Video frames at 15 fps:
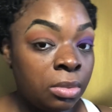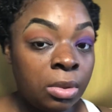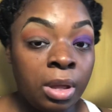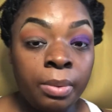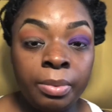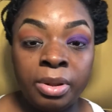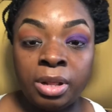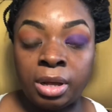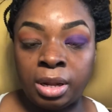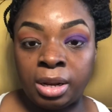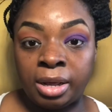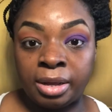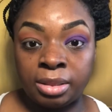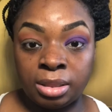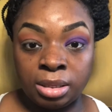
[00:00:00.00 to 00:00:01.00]
And we're looking
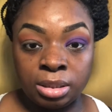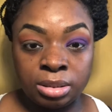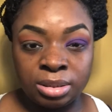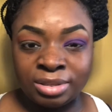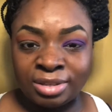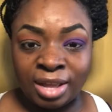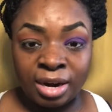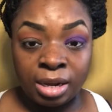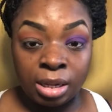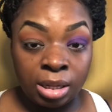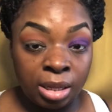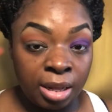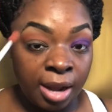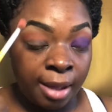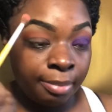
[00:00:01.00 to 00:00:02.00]
like this. It's not a
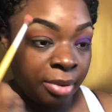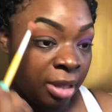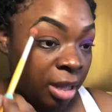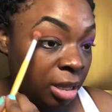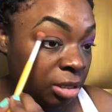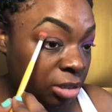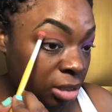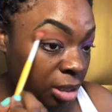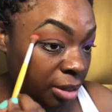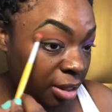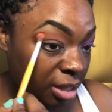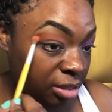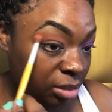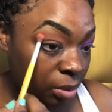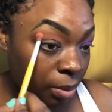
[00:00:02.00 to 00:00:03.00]
clean application, and
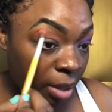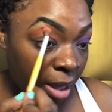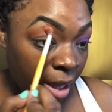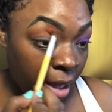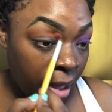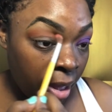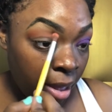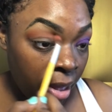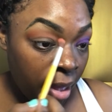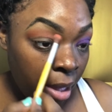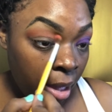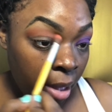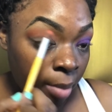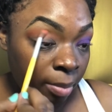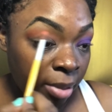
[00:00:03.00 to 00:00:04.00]
that's okay
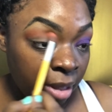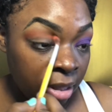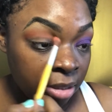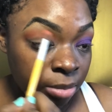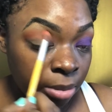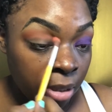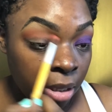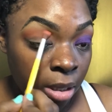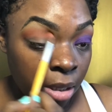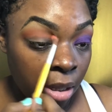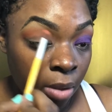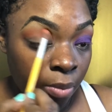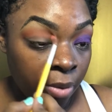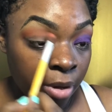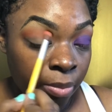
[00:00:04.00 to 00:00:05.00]
because we're gonna
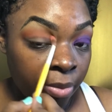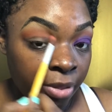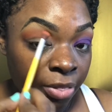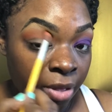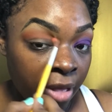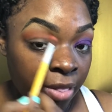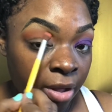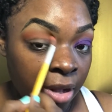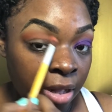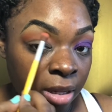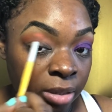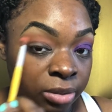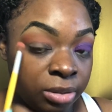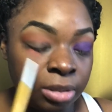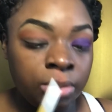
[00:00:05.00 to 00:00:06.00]
go in with other
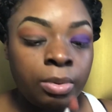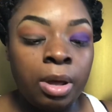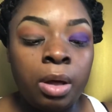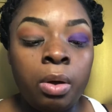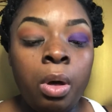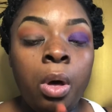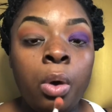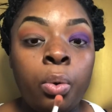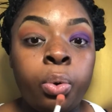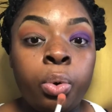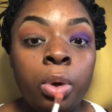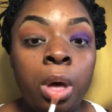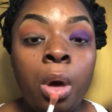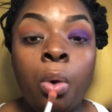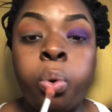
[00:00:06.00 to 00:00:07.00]
colors as well.
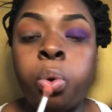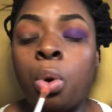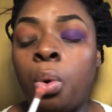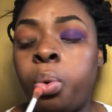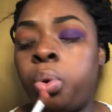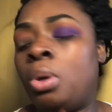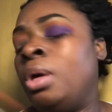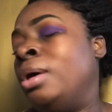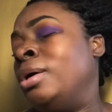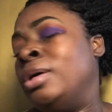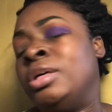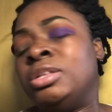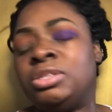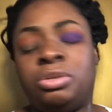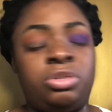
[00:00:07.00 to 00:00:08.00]

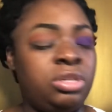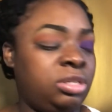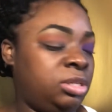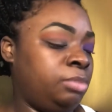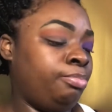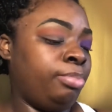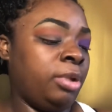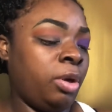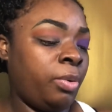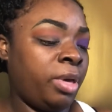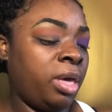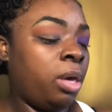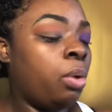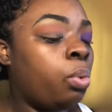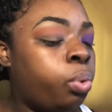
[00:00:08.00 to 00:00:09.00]
So just blowing
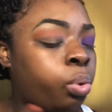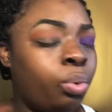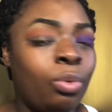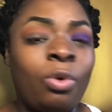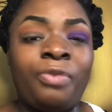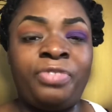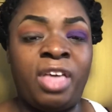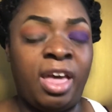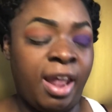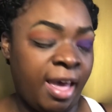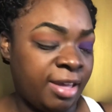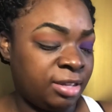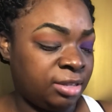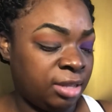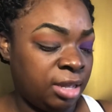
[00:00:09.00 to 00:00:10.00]
it off that
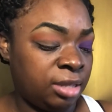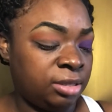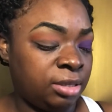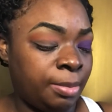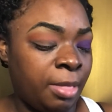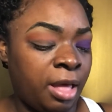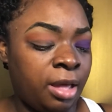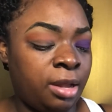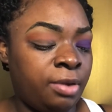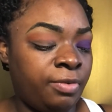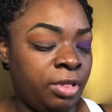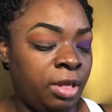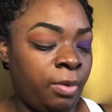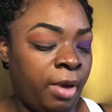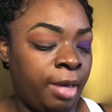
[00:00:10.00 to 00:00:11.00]
excess. I'm not going to
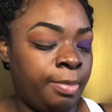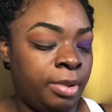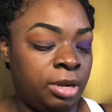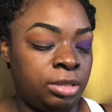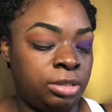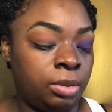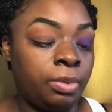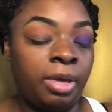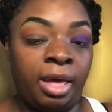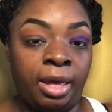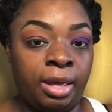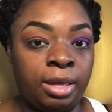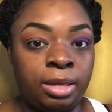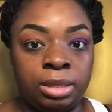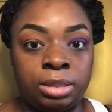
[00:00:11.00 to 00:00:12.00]
really wipe it. It's
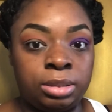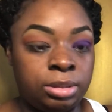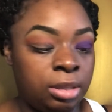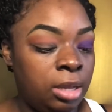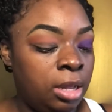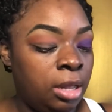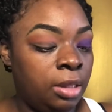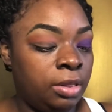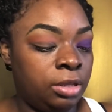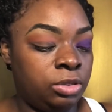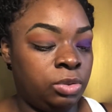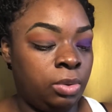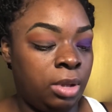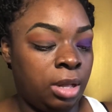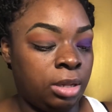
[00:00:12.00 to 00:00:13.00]
okay because the
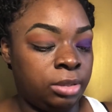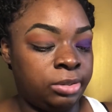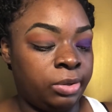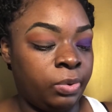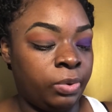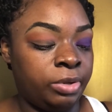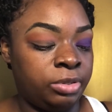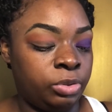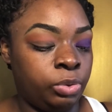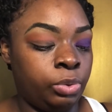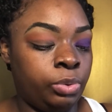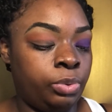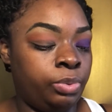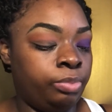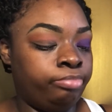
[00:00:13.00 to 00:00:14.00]
two colors are going
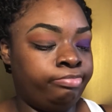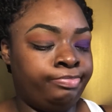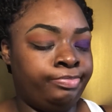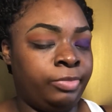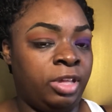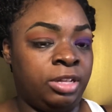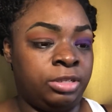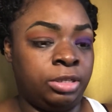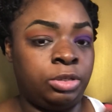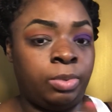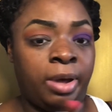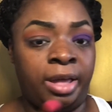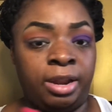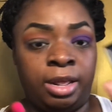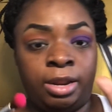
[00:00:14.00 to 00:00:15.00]
to
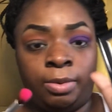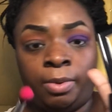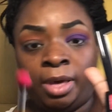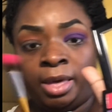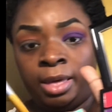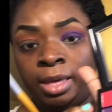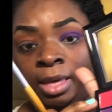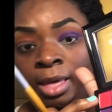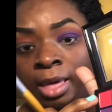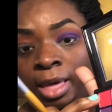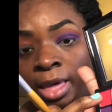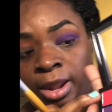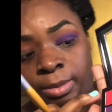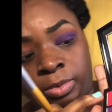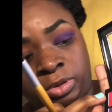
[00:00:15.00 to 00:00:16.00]
intertwine anyway.
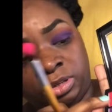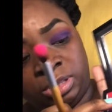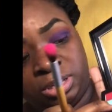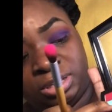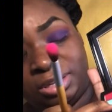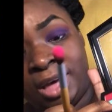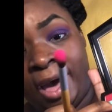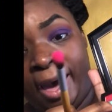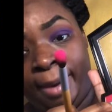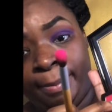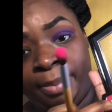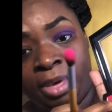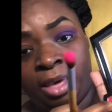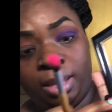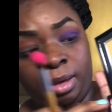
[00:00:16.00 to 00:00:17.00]
And I'm using this hot
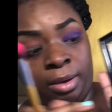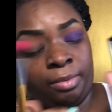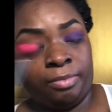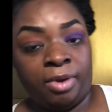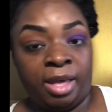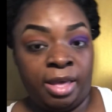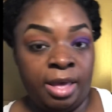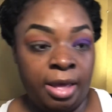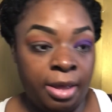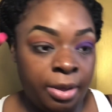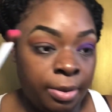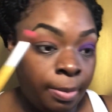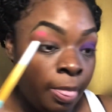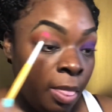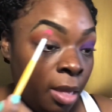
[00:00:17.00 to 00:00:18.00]
pink right
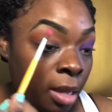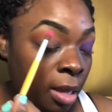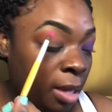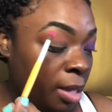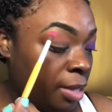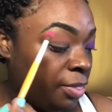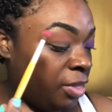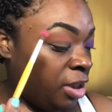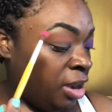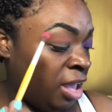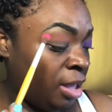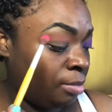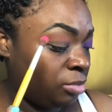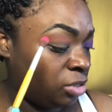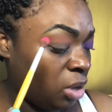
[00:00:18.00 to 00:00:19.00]
here. The
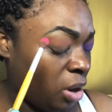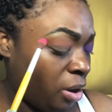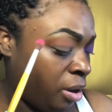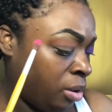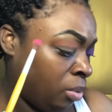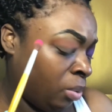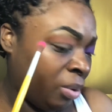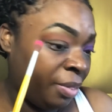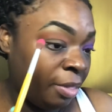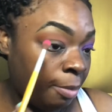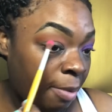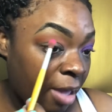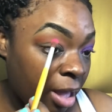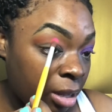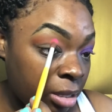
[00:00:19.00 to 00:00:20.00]
names aren't on the
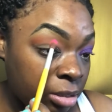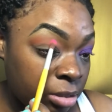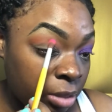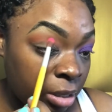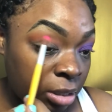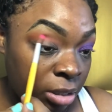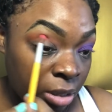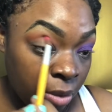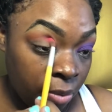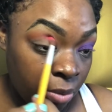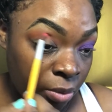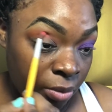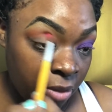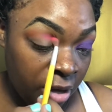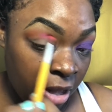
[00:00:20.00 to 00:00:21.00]
palette, so I don't
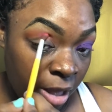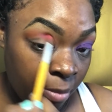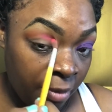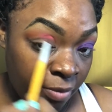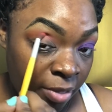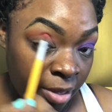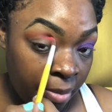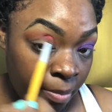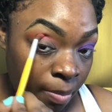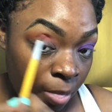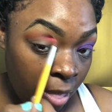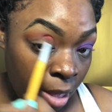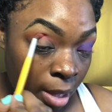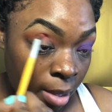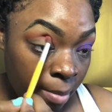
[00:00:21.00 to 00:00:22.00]
know the name of them.
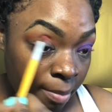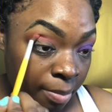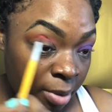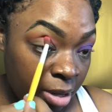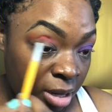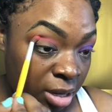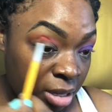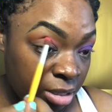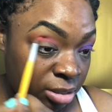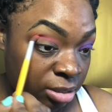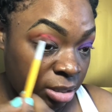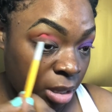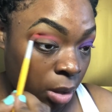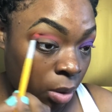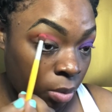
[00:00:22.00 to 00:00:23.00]
But it is
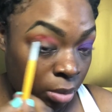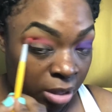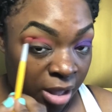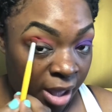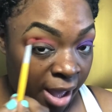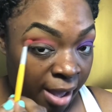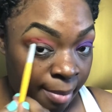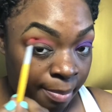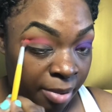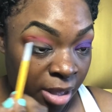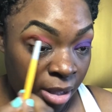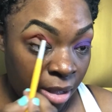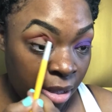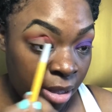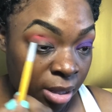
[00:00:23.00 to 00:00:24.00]
the only hot
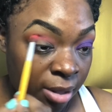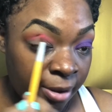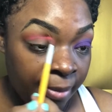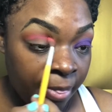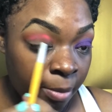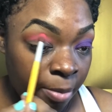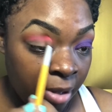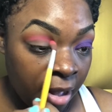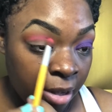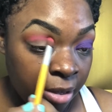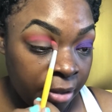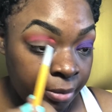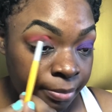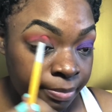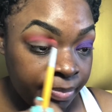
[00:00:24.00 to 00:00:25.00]
pink in the
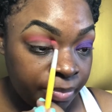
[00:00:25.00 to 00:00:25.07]
palette.